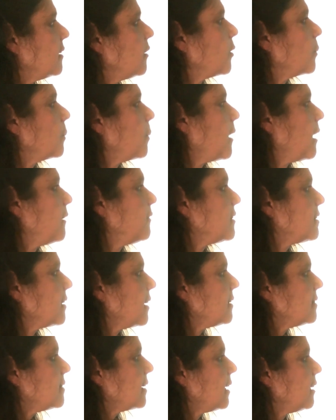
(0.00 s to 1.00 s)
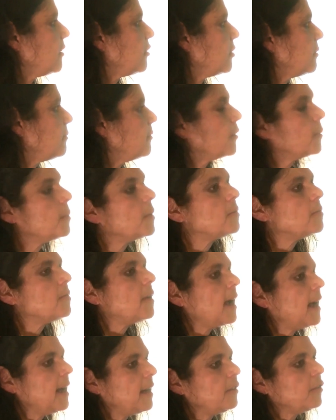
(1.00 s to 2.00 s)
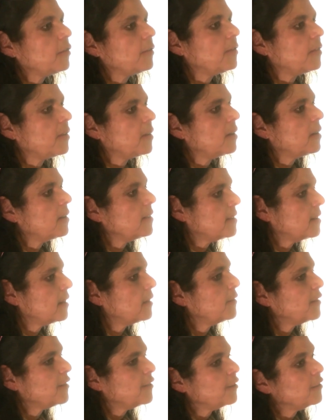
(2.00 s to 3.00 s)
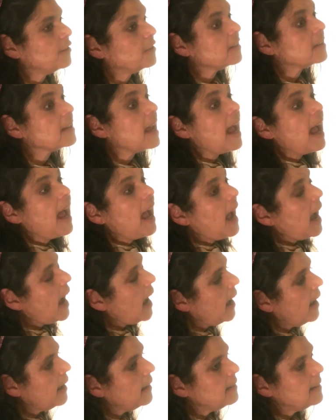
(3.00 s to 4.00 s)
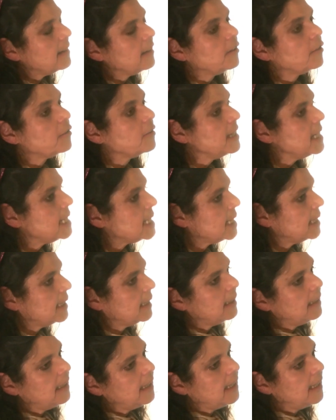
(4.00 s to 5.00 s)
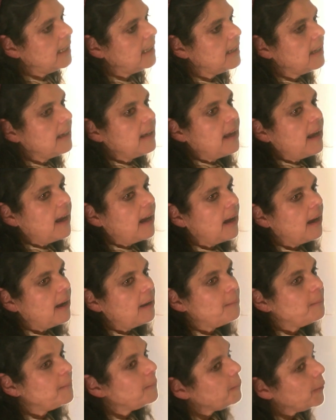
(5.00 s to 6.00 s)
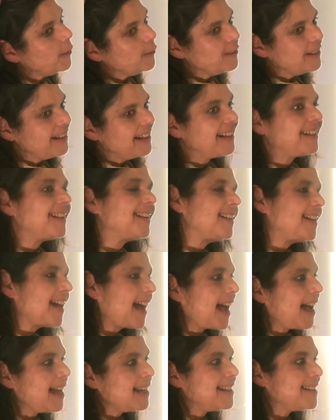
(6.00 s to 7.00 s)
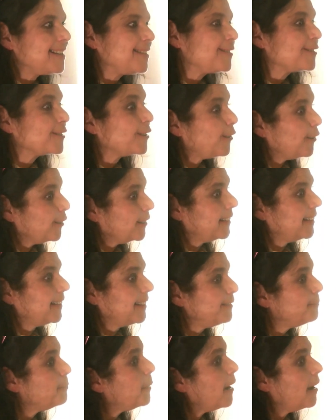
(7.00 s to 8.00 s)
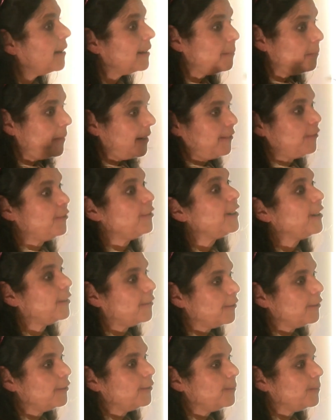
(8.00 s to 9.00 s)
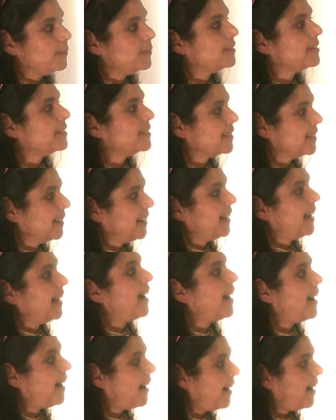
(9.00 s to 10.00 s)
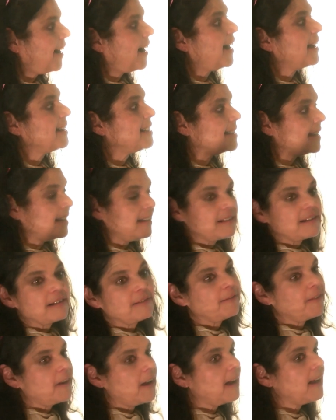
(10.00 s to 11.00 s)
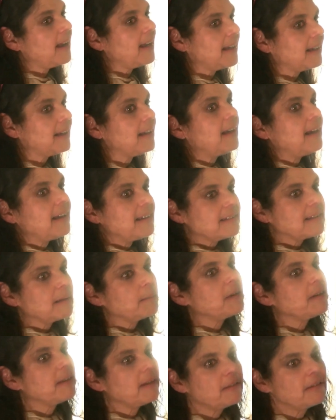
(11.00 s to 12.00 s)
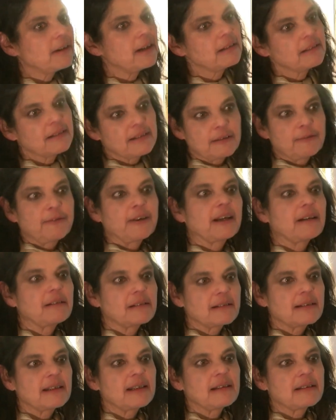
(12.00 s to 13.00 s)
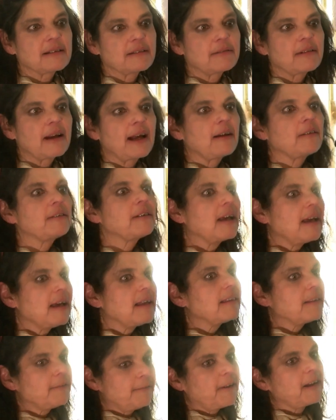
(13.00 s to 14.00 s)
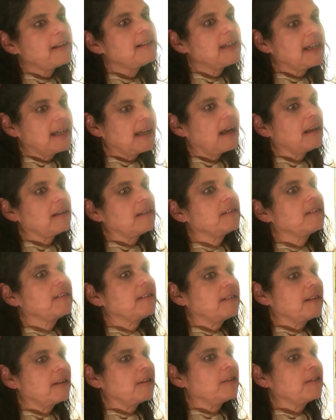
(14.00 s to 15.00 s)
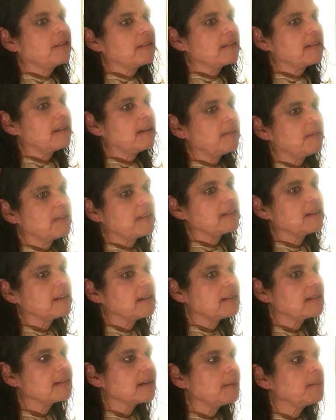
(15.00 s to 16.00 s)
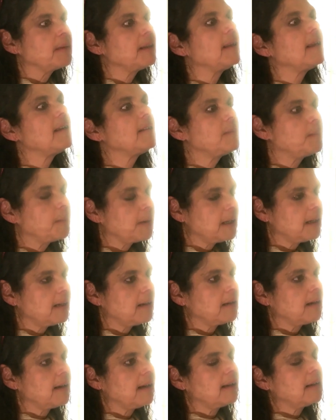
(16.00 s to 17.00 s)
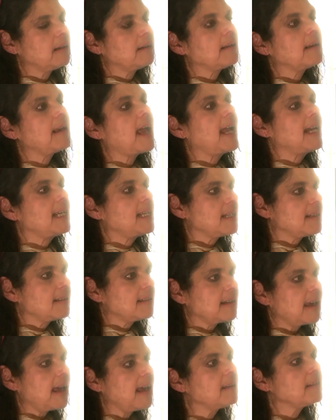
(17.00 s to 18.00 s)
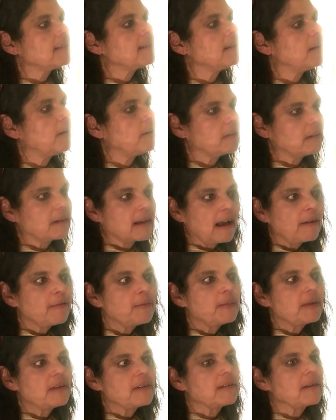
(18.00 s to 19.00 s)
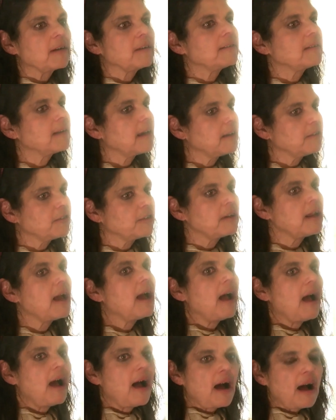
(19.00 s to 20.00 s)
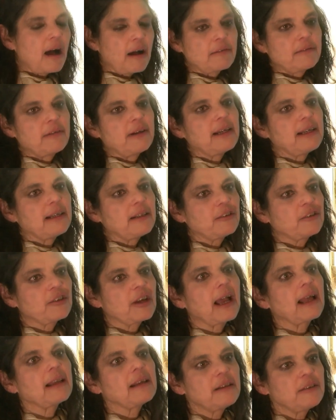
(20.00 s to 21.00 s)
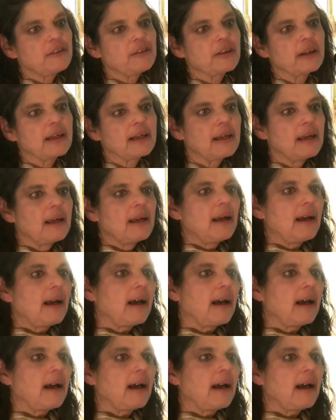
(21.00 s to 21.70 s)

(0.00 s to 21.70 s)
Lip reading: a lot of privatisation from a range of service users, and increasingly, both in England and in Scotland, parliamentary groups are identifying some of the real difficulties around the funding cuts to social services. There's been in England the ADCS, the Local Government Association, are really challenging